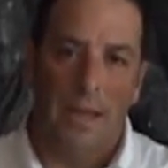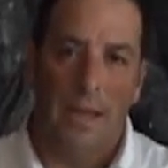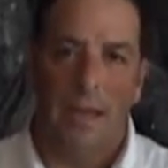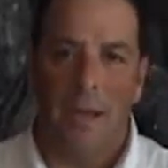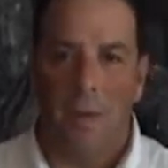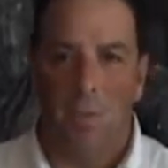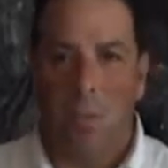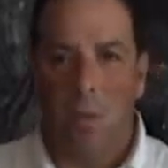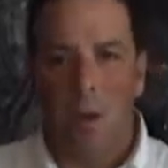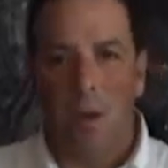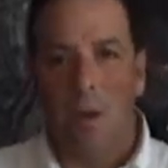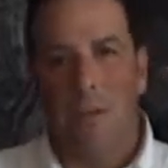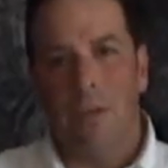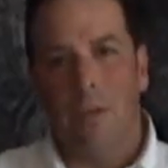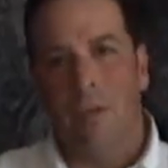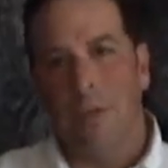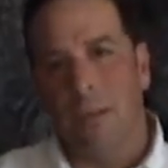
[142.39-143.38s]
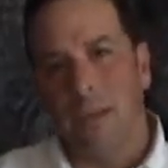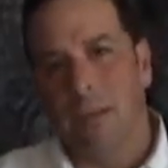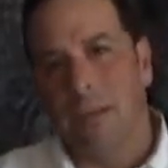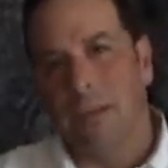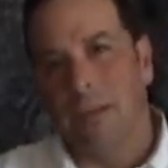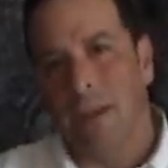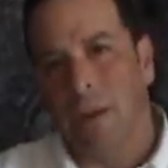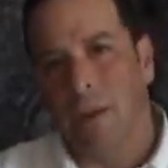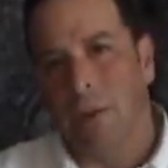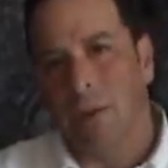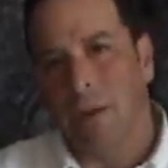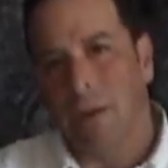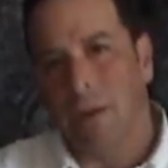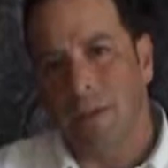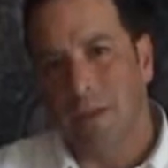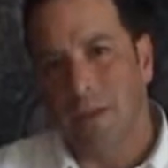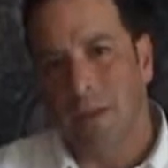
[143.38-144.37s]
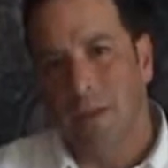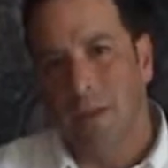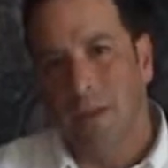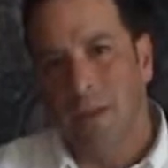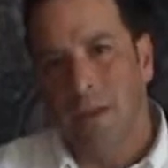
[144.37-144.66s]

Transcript: And one of the things that always